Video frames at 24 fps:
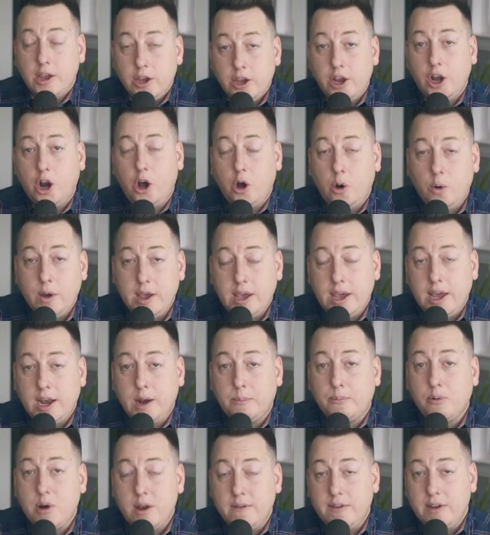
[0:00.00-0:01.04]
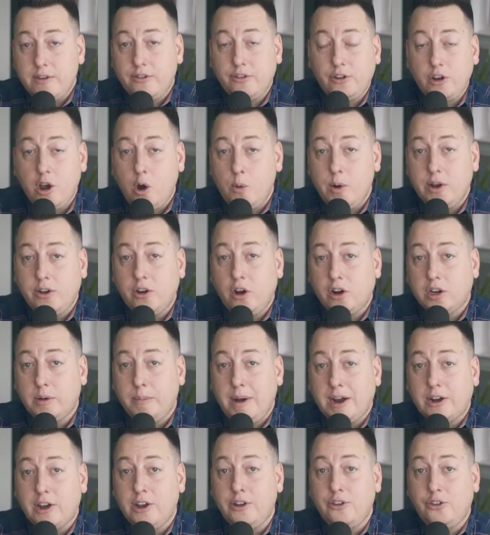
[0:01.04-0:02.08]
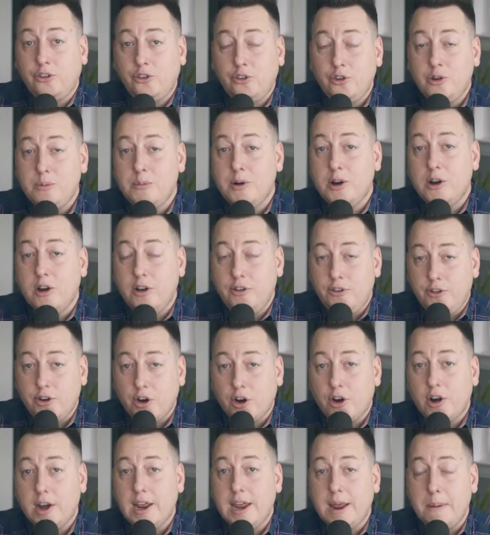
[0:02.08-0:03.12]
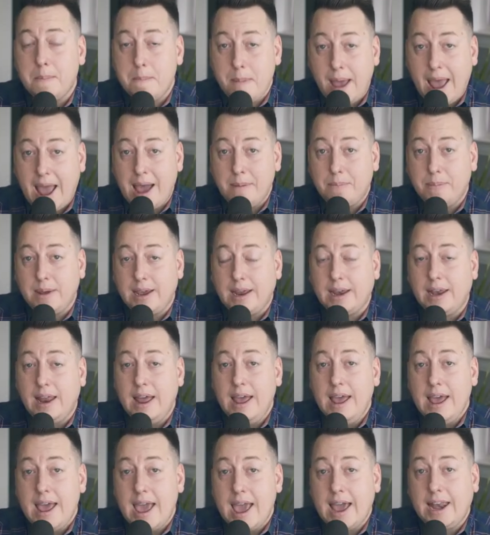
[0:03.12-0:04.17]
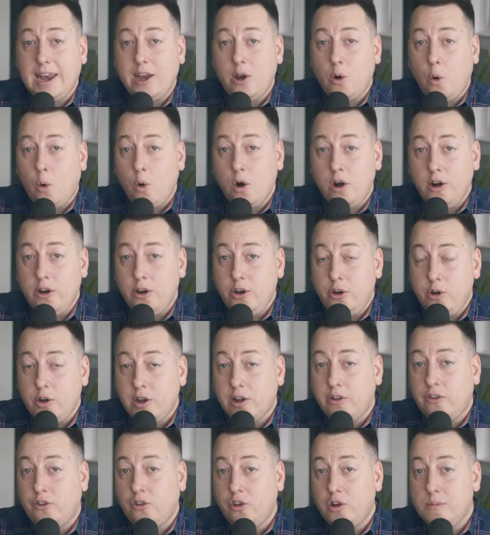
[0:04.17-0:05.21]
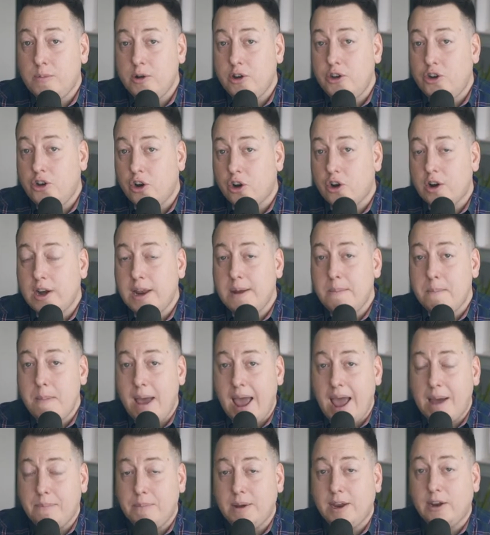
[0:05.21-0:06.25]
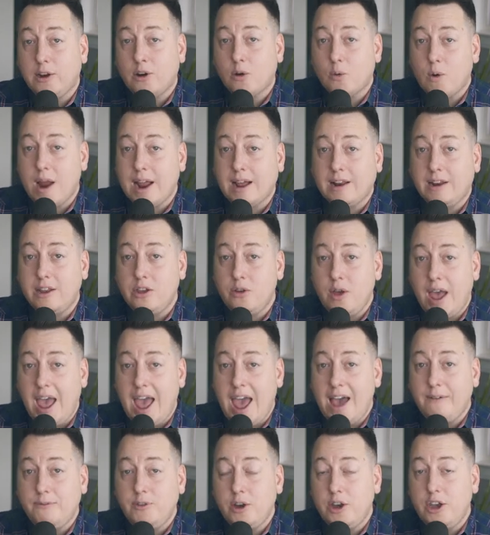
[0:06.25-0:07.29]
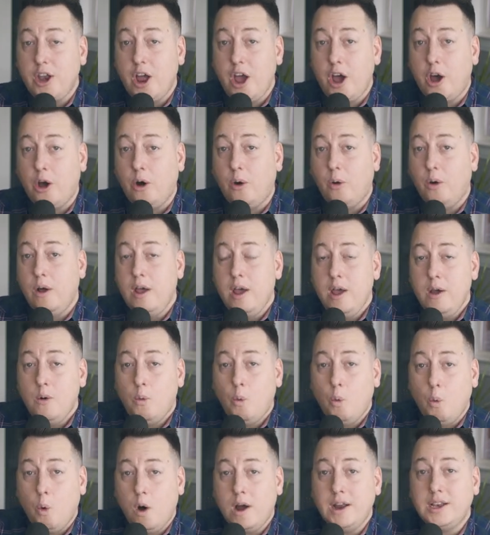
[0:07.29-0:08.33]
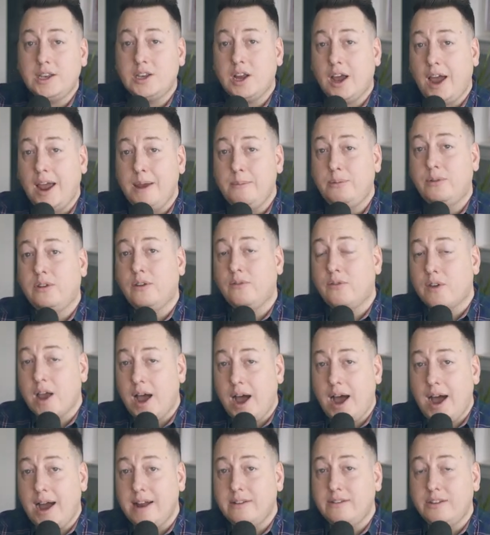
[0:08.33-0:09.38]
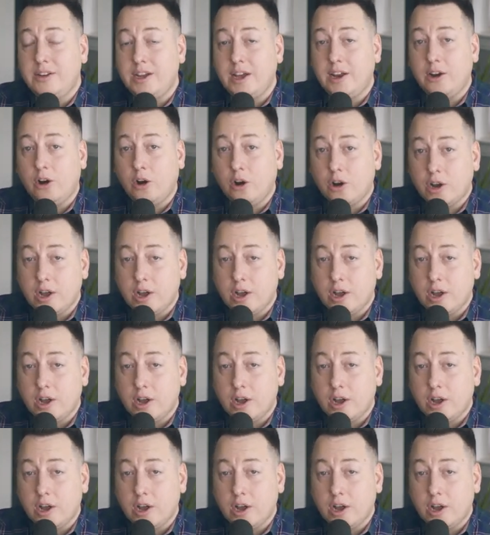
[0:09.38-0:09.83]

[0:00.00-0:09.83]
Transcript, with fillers: You know, in a previous show, we talked about consumer journey mapping. And in order to do consumer journey mapping correctly, you have to know what types of content are